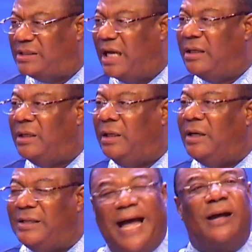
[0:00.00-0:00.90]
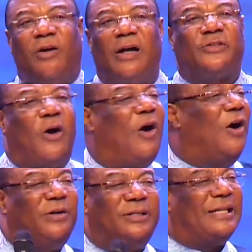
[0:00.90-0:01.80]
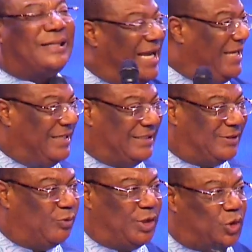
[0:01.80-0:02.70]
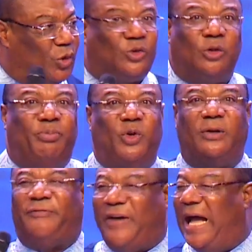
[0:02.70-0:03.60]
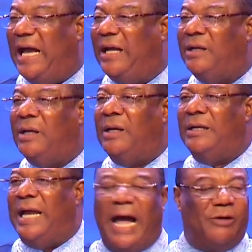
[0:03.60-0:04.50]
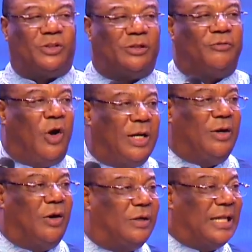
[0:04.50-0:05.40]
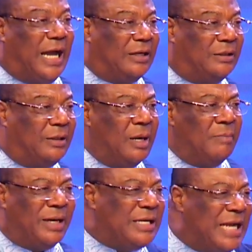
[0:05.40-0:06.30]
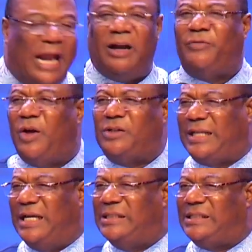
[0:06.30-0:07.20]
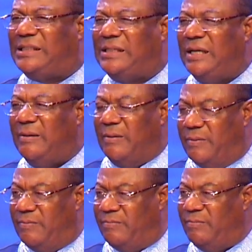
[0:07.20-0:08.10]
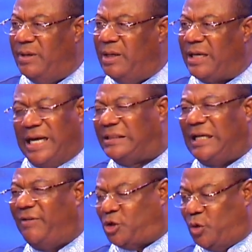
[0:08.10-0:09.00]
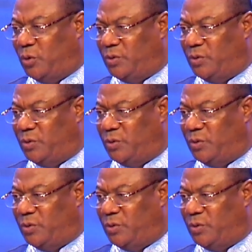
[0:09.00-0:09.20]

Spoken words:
and thank God for all the things we do to beautify the house of God and all that. But none of those things can save a soul.